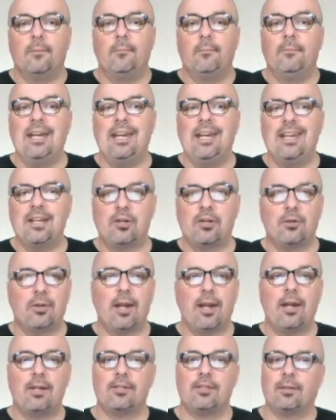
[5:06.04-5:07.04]
media
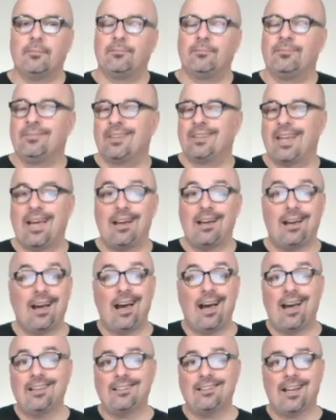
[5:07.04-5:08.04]
creation,
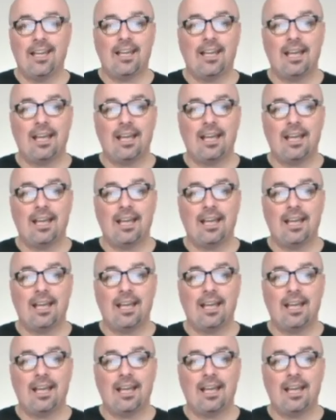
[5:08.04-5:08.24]
I like,